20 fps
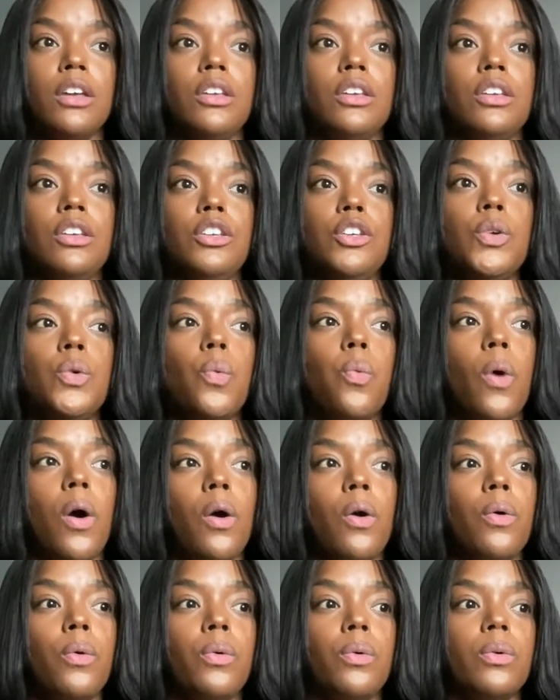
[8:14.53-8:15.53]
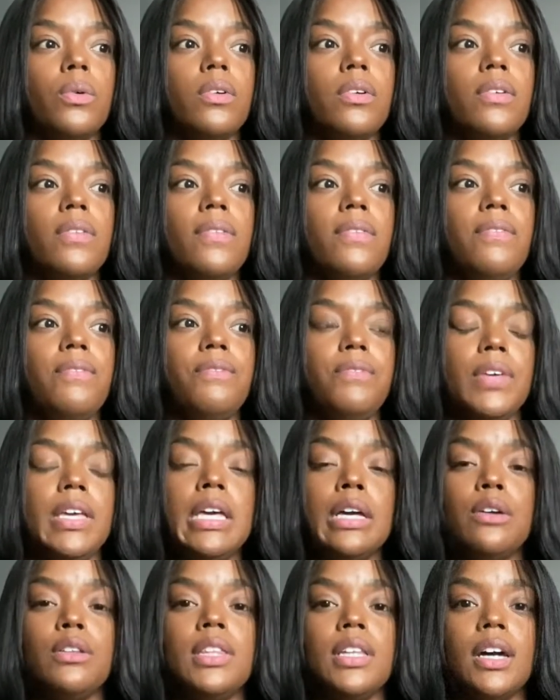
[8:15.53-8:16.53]
you won't
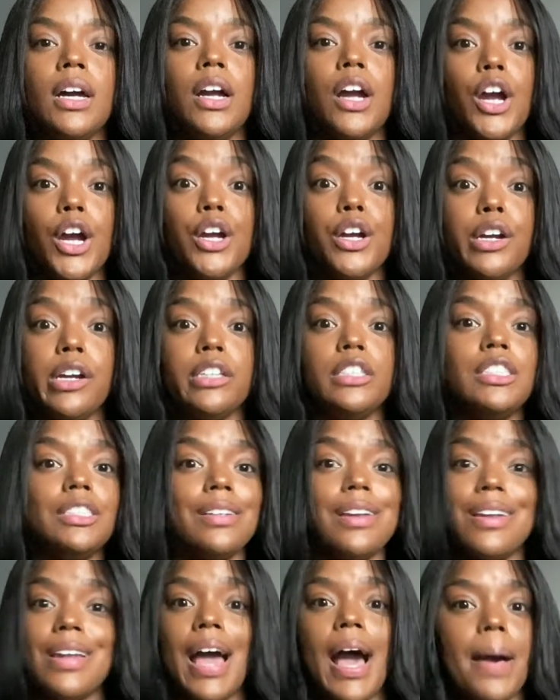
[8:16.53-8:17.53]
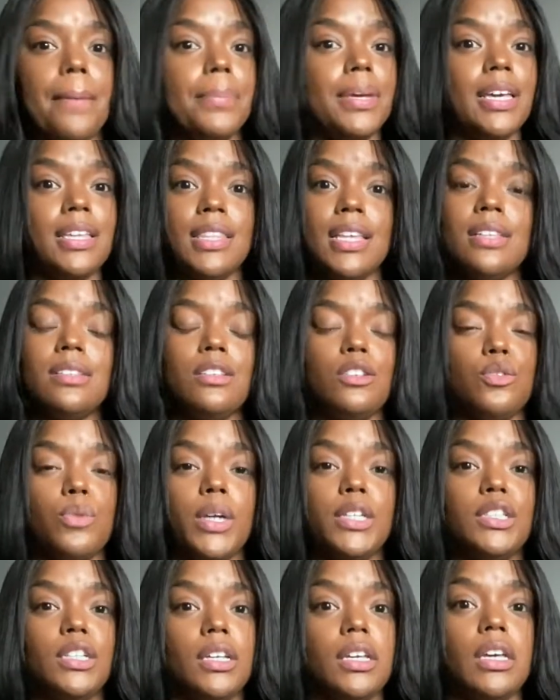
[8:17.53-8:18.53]
feel the urge to not be in that
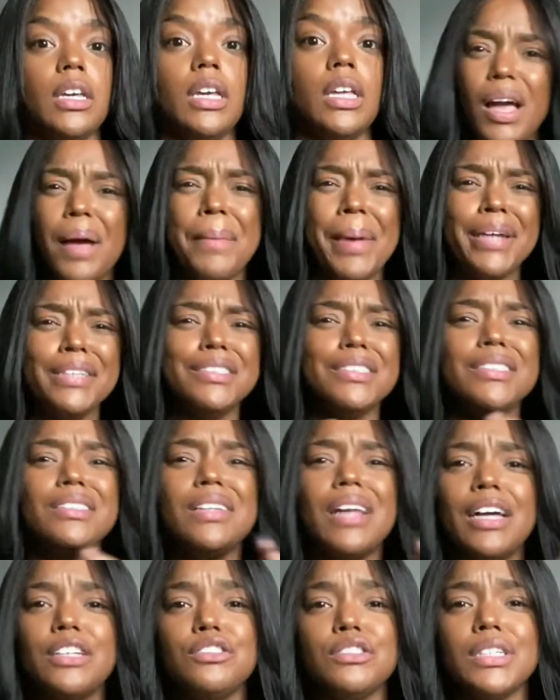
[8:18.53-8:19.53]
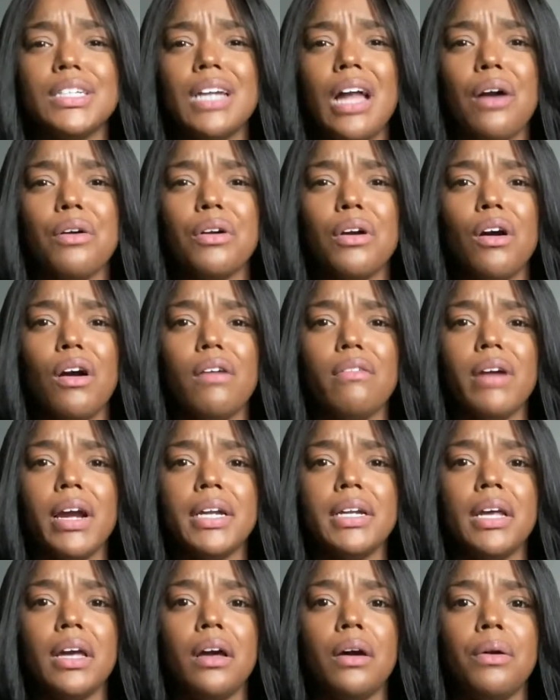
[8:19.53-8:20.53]
situation again. I'm actually not drinking alcohol right
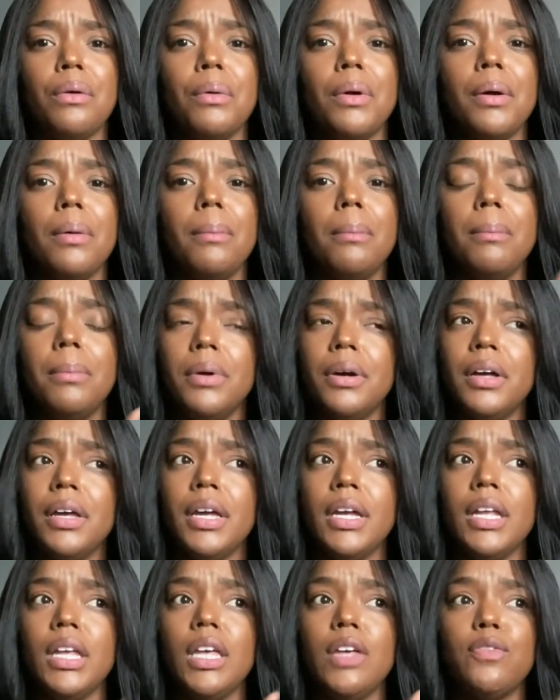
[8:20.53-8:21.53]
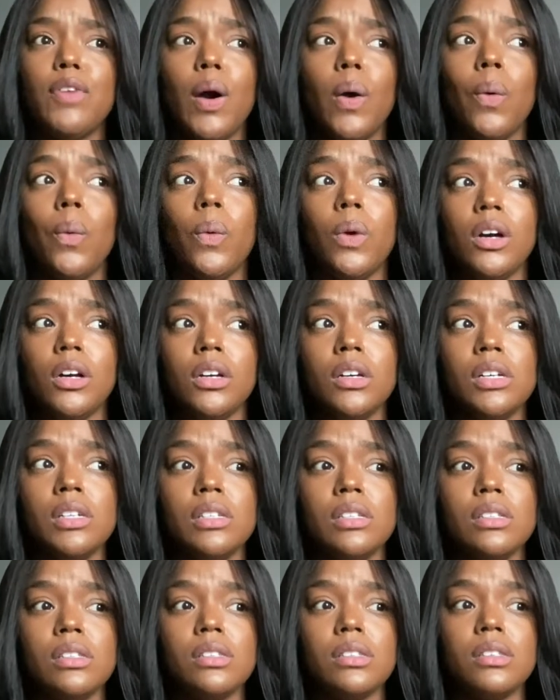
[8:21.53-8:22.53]
now, but if I
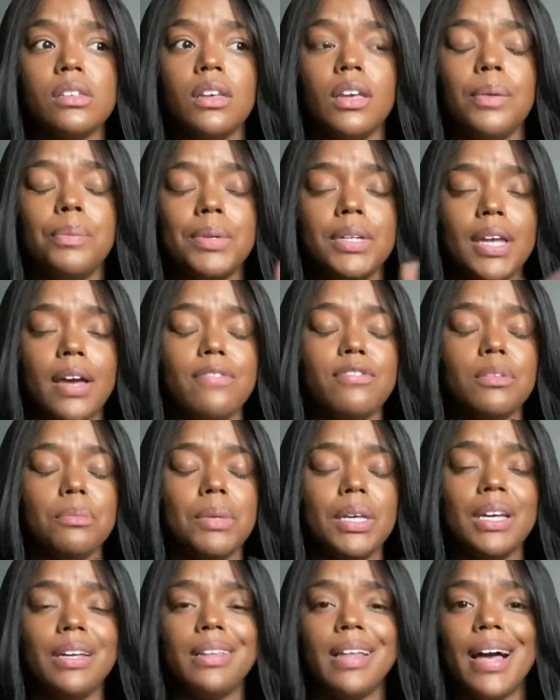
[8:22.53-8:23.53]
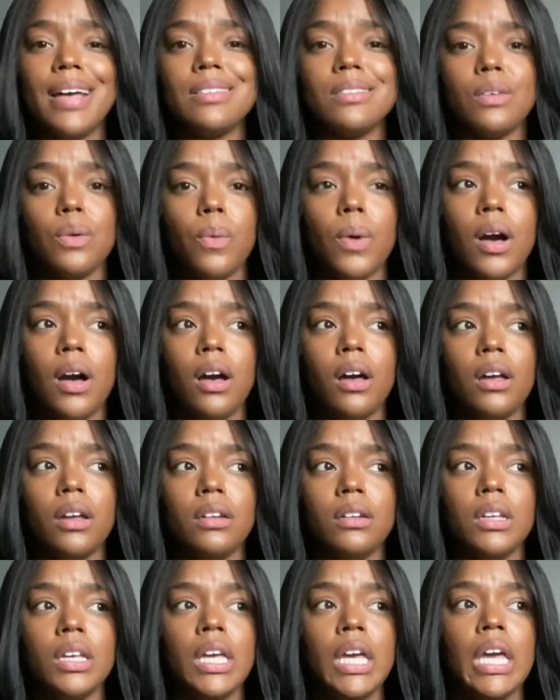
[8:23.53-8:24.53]
was, it would definitely be a glass of wine
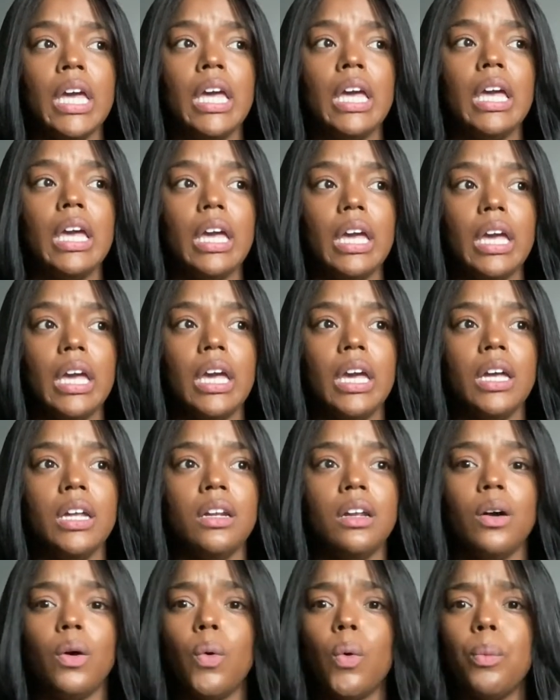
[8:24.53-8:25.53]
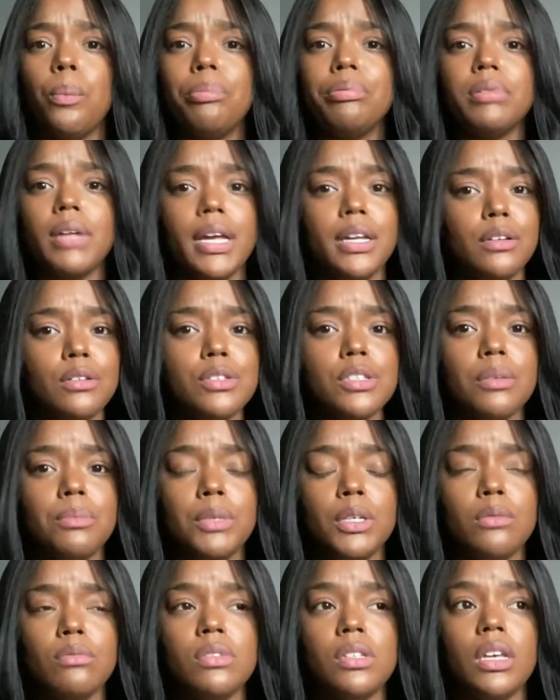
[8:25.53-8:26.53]
and play you some
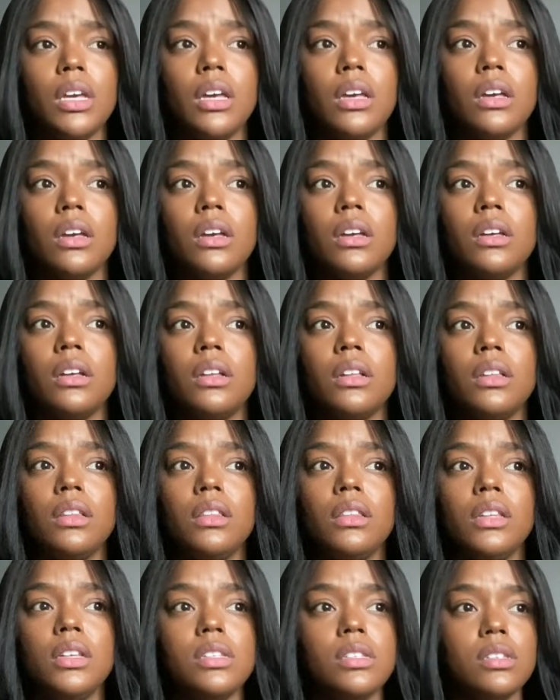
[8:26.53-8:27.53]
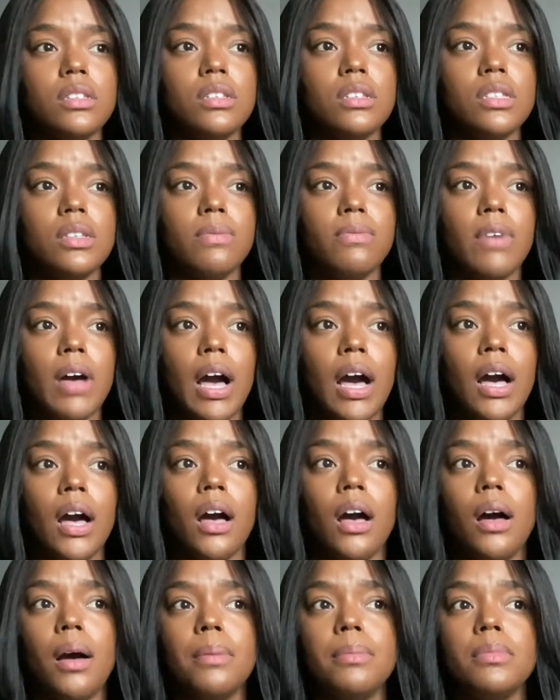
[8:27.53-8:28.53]
music, listen to some
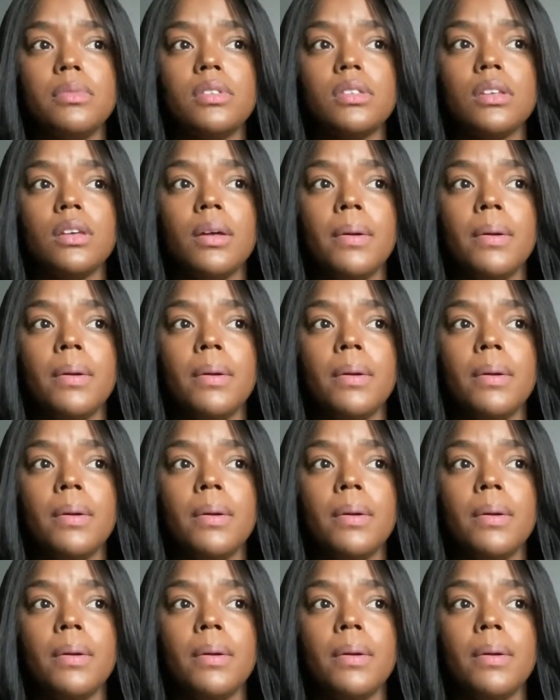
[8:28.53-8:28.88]
vibes.